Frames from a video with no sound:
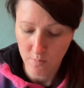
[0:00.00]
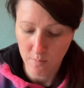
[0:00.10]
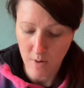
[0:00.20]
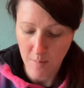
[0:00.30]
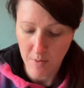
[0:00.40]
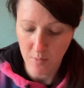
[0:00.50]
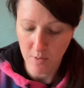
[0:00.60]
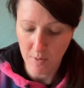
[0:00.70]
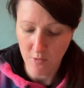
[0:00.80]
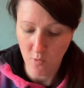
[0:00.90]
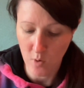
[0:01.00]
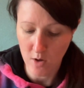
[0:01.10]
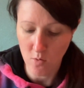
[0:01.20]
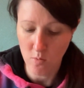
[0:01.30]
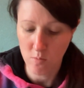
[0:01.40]
Maybe with a bit of a
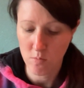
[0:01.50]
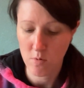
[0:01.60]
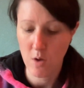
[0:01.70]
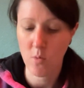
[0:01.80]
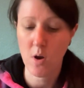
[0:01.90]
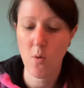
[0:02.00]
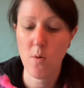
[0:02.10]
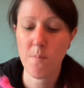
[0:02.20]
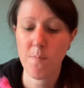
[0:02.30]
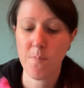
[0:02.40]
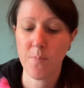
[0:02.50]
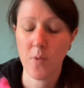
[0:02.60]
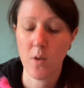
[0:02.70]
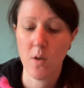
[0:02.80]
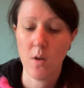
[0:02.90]
wiggle it will go on,
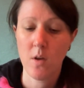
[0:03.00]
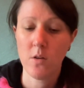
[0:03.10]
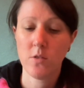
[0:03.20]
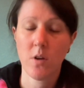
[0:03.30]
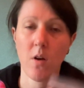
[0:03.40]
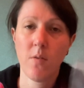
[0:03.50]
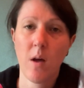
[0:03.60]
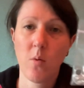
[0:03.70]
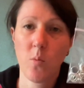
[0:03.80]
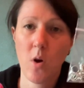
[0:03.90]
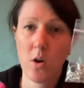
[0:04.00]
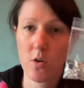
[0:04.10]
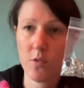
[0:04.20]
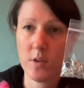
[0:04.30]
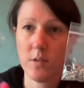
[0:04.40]
so that would work
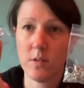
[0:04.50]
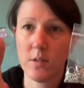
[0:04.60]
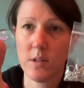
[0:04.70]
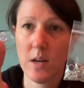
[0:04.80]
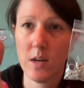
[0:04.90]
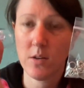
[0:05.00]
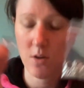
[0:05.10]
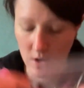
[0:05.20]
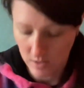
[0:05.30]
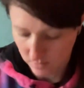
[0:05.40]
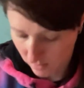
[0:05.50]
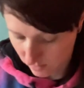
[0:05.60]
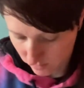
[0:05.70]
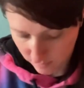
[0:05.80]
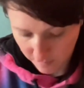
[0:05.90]
on these teeny tiny suckers